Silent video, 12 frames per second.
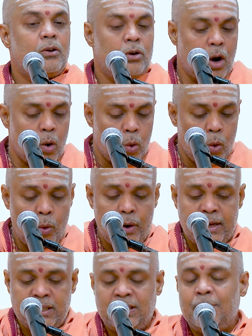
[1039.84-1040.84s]
Gau
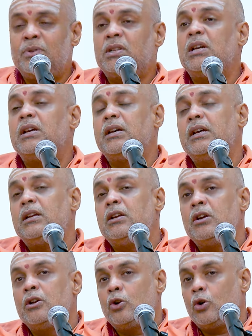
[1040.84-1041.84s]
in Sanskrit
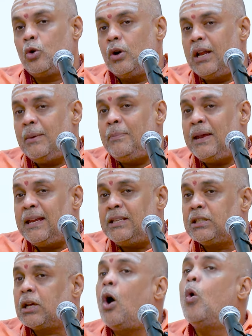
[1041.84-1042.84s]
not only
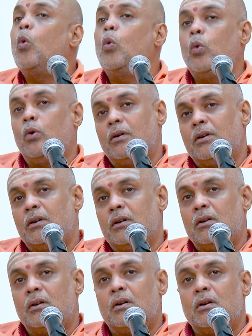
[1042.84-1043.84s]
means cow.
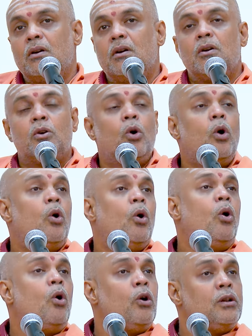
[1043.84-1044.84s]
Go
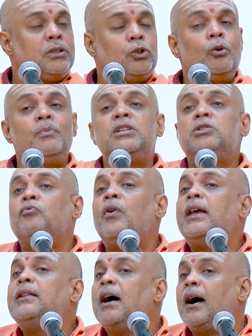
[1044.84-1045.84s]
also means
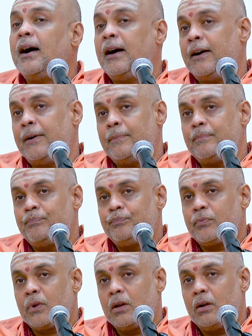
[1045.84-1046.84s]
Vedaha.
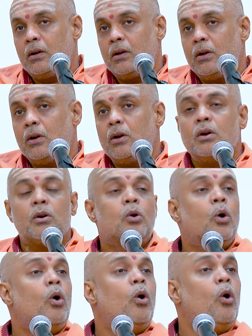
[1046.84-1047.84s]

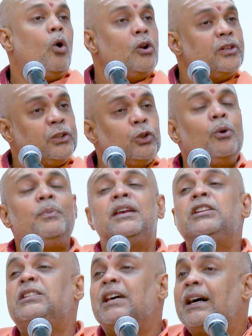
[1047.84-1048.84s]
Go also
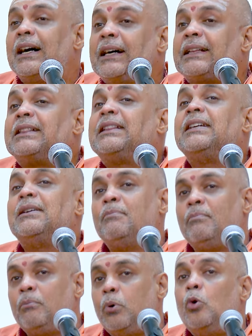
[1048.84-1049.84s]
means earth,
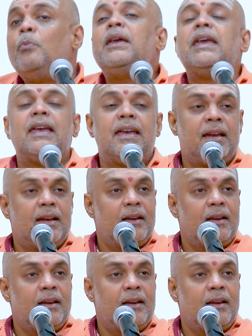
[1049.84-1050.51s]
bhumi.